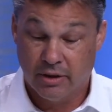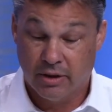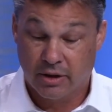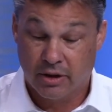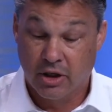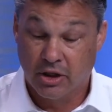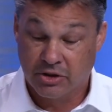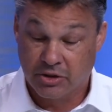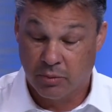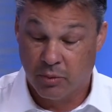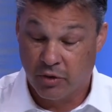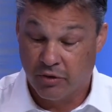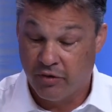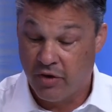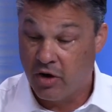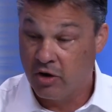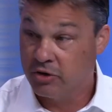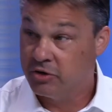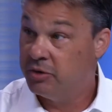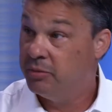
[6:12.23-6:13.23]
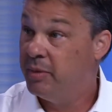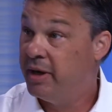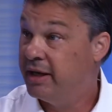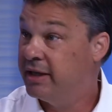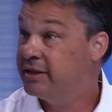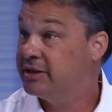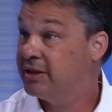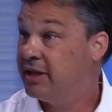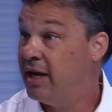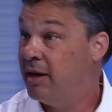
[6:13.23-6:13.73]
customer of ours that
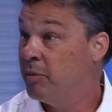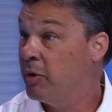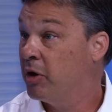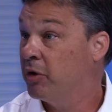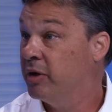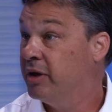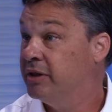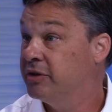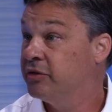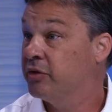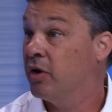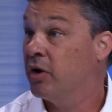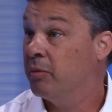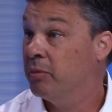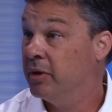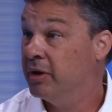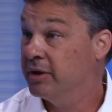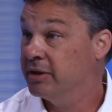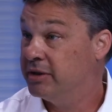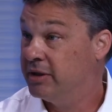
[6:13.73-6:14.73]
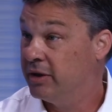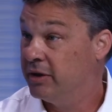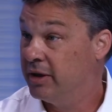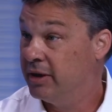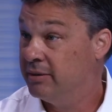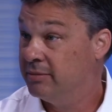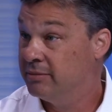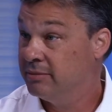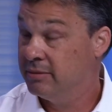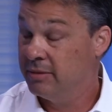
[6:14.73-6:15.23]
makes MREs for our military,
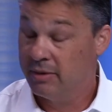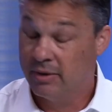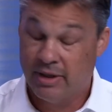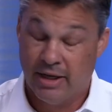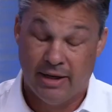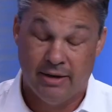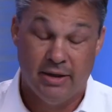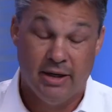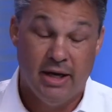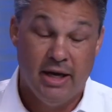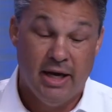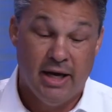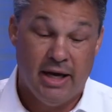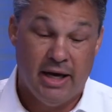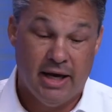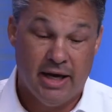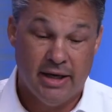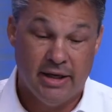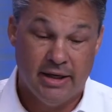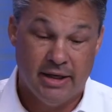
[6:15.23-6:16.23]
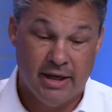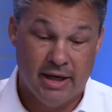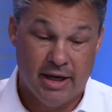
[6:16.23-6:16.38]
okay? And